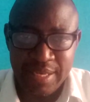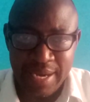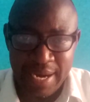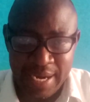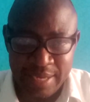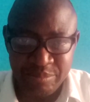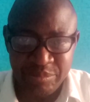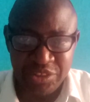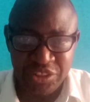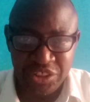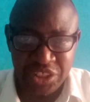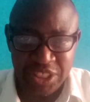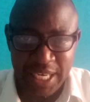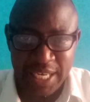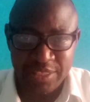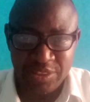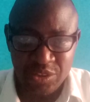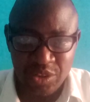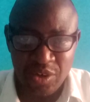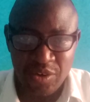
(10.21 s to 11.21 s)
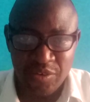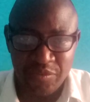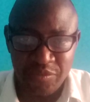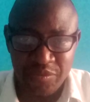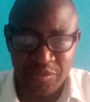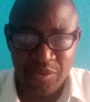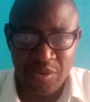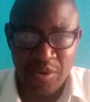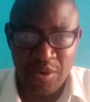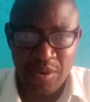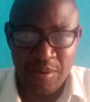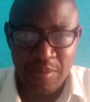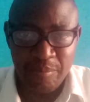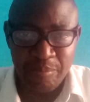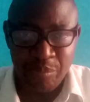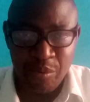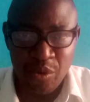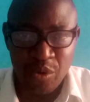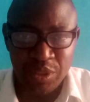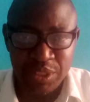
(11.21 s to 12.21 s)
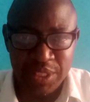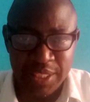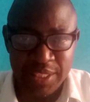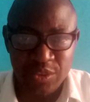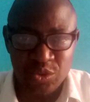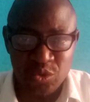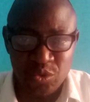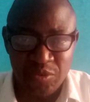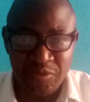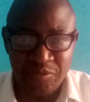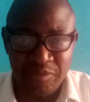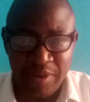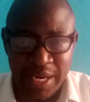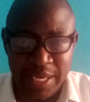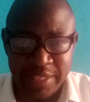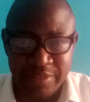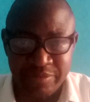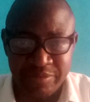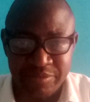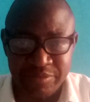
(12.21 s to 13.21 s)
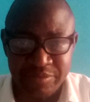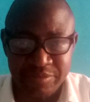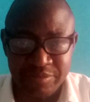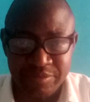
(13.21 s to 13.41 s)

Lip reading: I'm in charge of Poll 325,